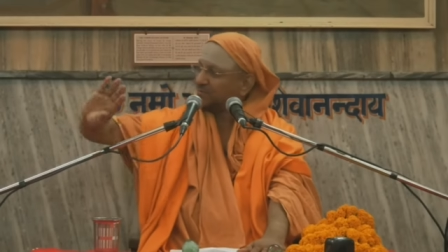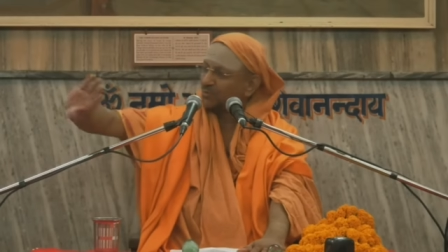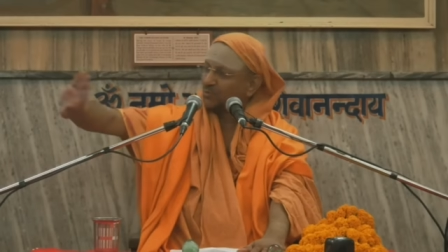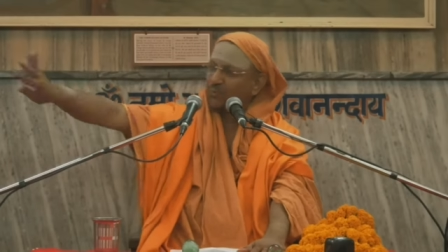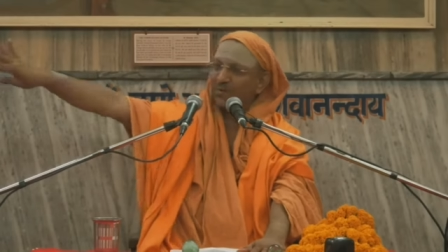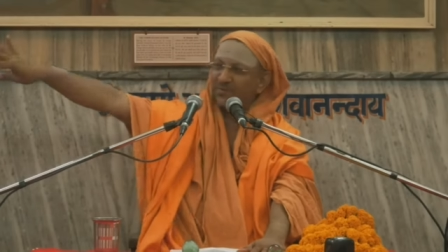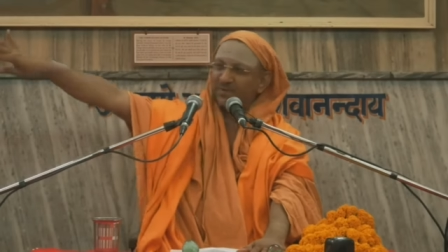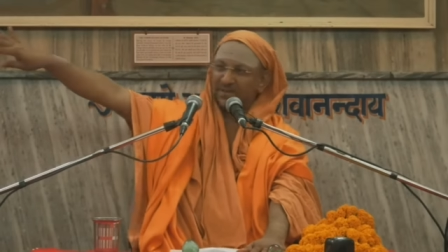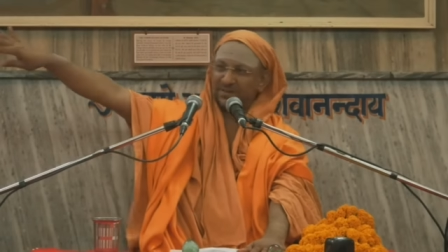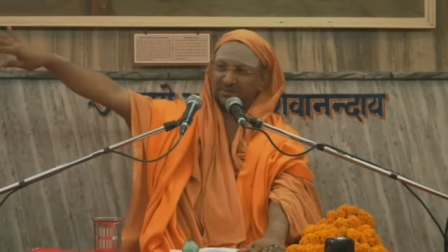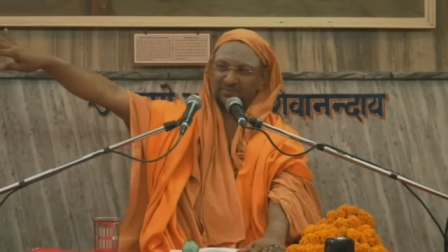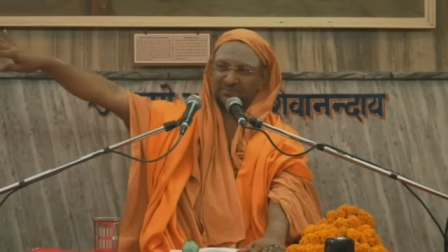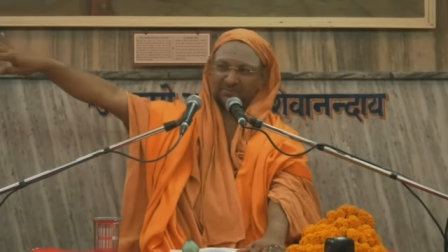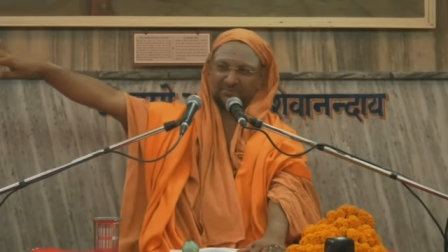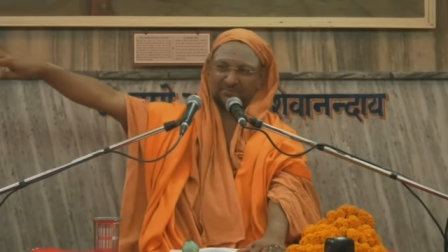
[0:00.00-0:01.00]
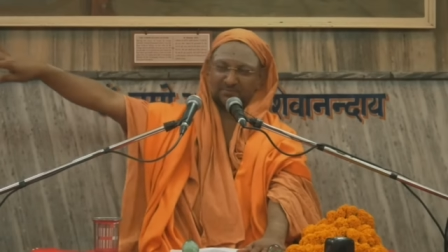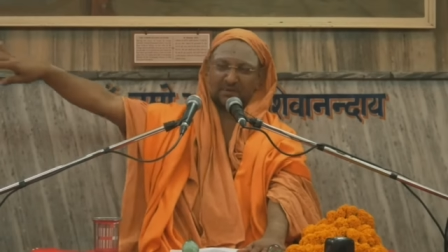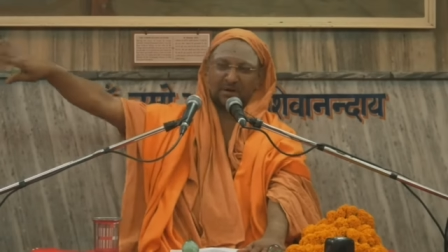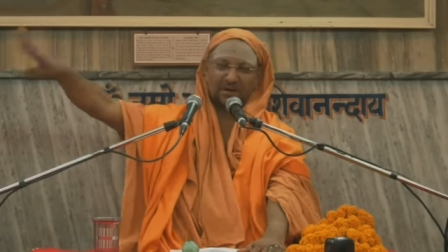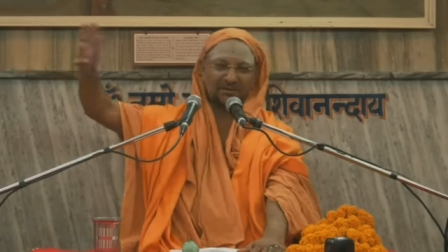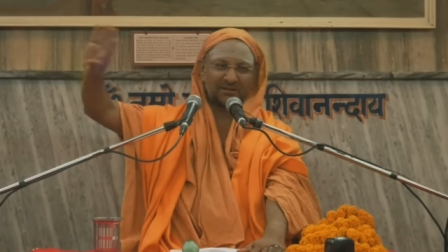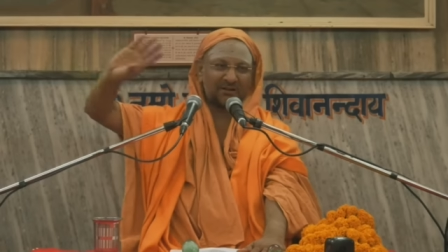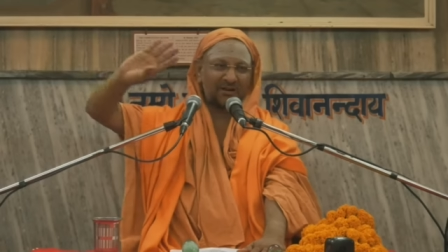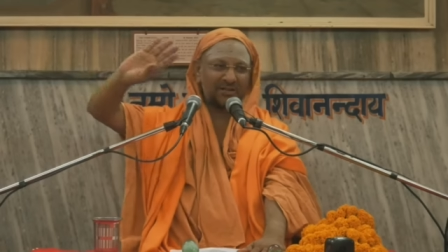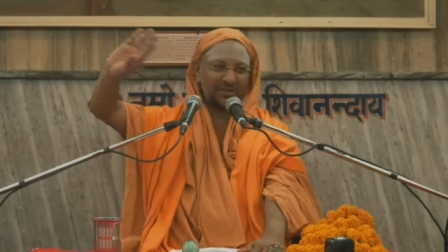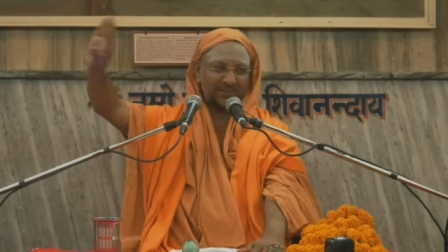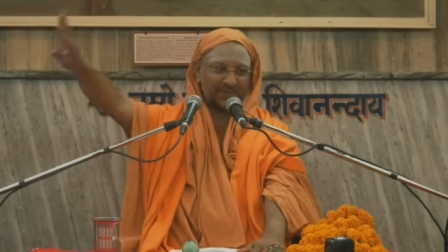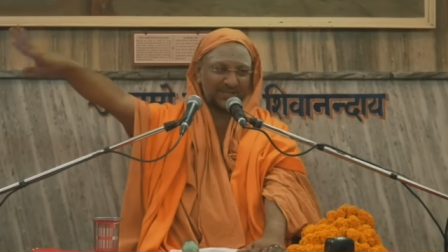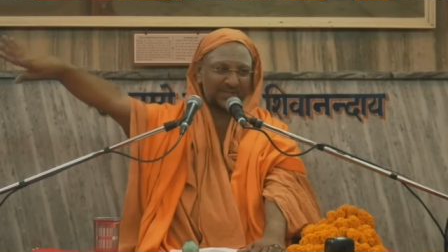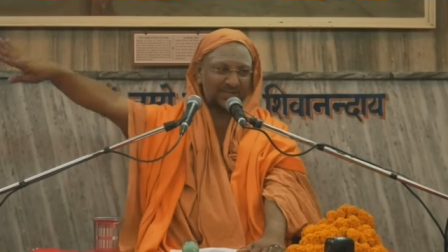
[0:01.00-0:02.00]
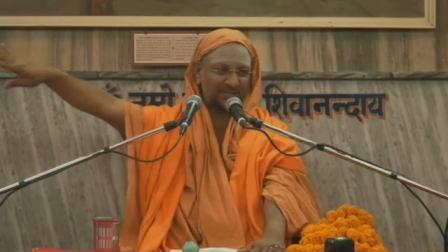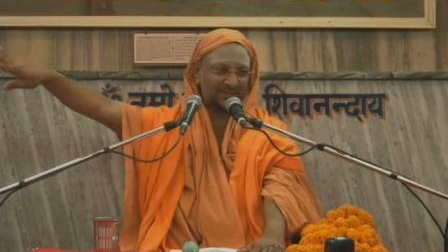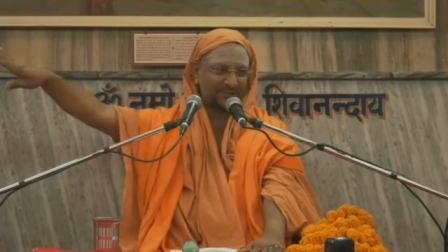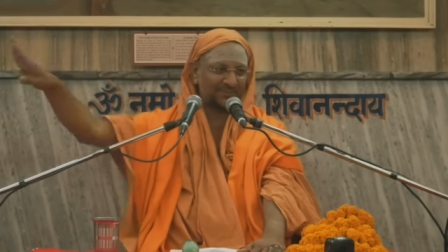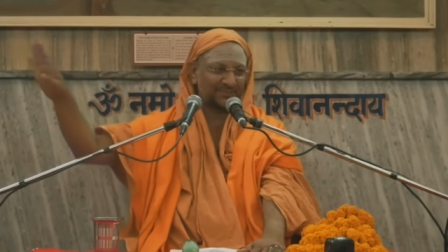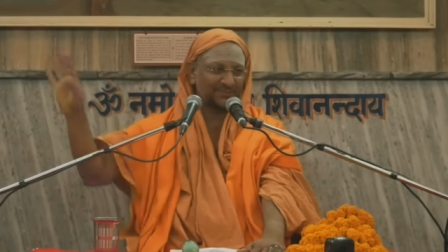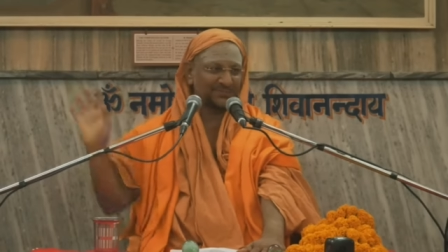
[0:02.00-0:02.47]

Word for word: move away, Margada Basar.